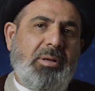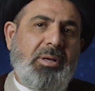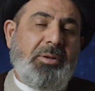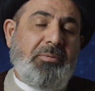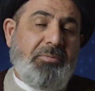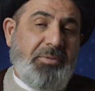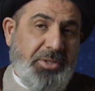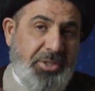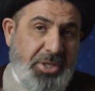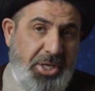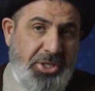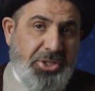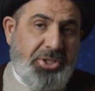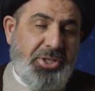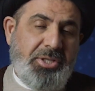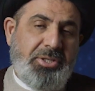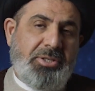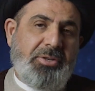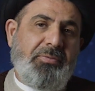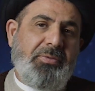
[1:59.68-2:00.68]

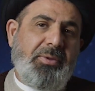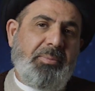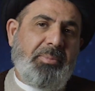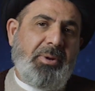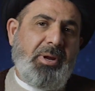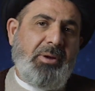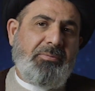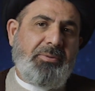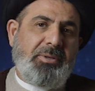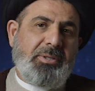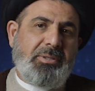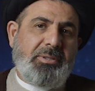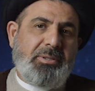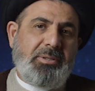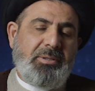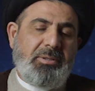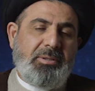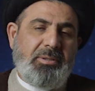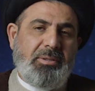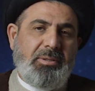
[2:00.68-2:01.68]
invitations of the
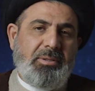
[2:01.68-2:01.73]
Prophet,